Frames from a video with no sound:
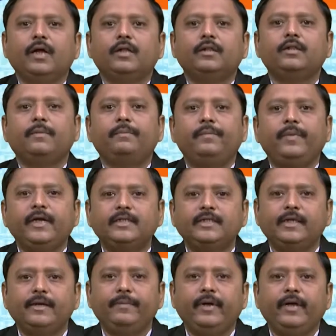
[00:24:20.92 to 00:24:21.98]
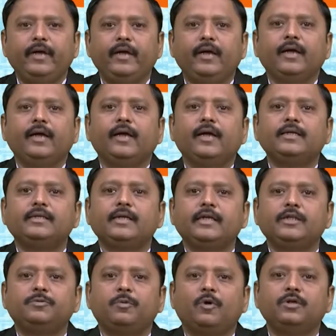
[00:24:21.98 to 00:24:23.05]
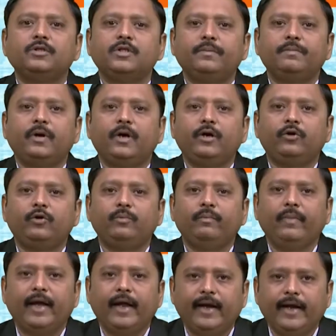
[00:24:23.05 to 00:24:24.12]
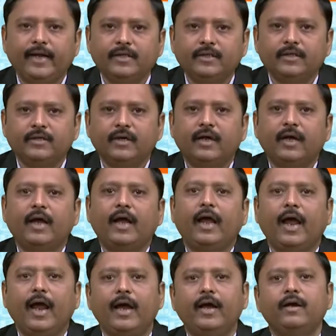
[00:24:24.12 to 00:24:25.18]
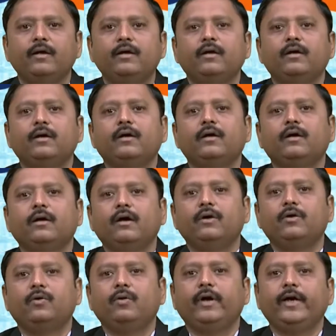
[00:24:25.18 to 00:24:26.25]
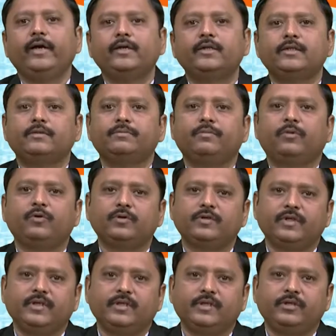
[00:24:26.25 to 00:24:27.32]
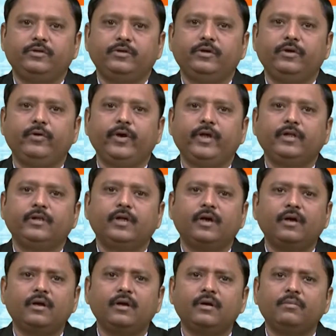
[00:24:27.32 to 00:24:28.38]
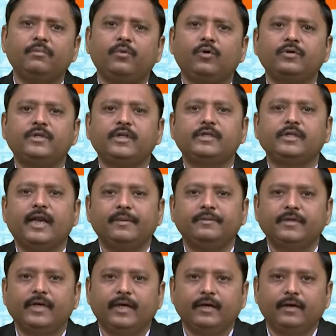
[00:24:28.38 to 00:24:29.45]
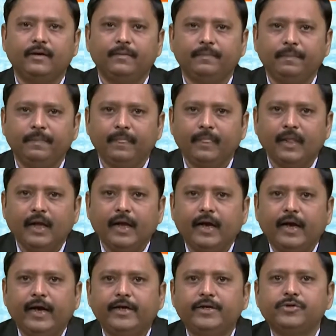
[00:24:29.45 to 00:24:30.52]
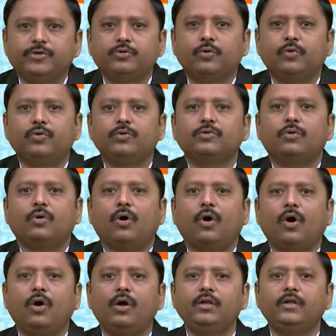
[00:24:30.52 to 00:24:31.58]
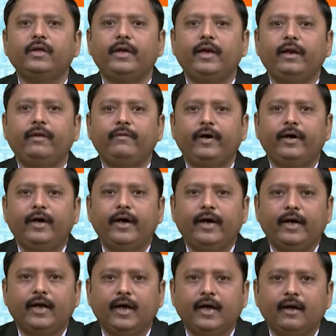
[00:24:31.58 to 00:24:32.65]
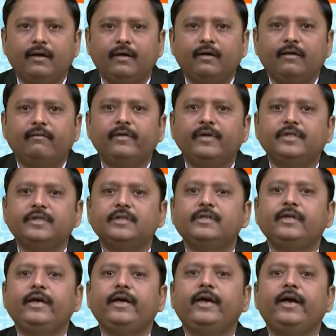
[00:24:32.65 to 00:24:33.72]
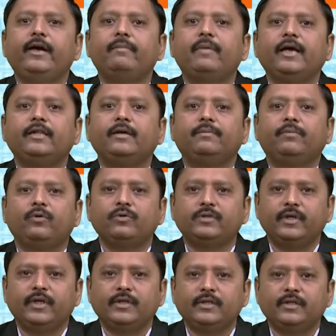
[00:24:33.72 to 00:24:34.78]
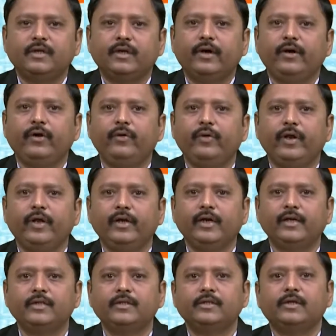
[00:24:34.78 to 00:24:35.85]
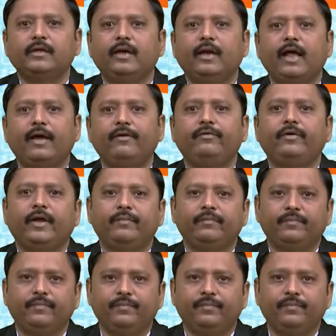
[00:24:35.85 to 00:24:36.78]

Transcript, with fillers: The PCB is responsible to manage and control its process during the process life cycle. It stores all the relevant data which is needed by the process during its lifetime.